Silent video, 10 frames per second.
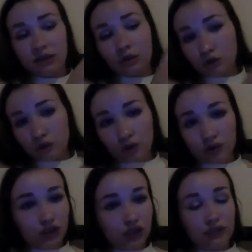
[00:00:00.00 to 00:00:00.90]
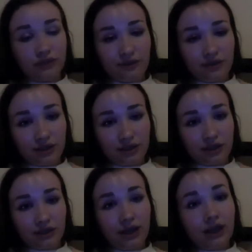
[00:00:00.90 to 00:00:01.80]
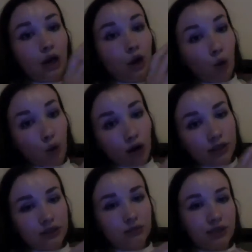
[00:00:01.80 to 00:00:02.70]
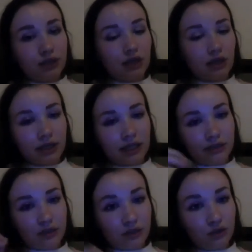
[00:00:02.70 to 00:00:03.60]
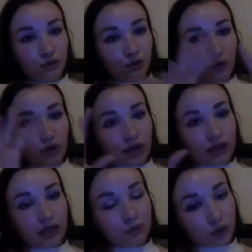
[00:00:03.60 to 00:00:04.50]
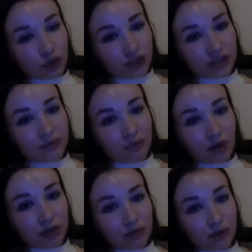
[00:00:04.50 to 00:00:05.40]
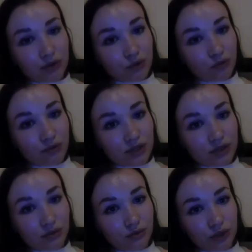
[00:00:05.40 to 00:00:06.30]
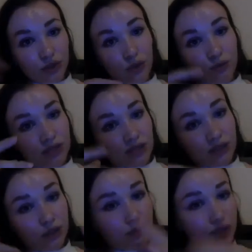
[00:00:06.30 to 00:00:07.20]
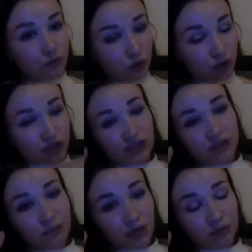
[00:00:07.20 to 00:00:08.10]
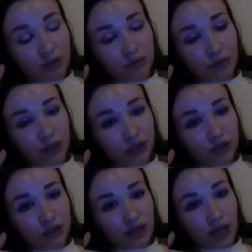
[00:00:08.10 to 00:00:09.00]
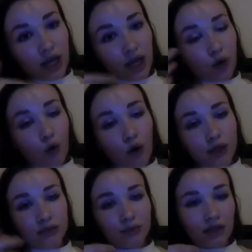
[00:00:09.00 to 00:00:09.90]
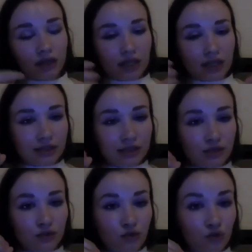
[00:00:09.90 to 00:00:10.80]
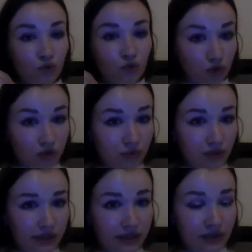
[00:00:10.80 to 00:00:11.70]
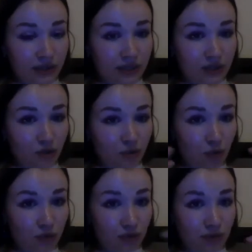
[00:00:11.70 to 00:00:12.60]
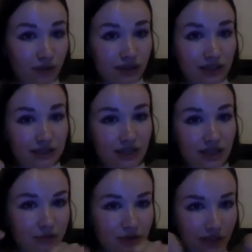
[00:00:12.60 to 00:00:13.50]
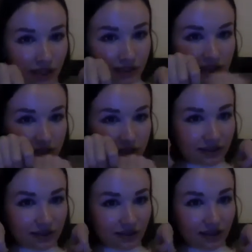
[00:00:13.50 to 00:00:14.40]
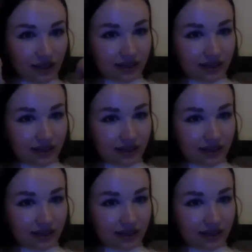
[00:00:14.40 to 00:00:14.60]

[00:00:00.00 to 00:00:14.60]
oncology, anything like that, or can be allocated to emergency department rooms, which obviously deal with emergency department patients, or can be allocated to do portable X-rays. So portable is we take these little,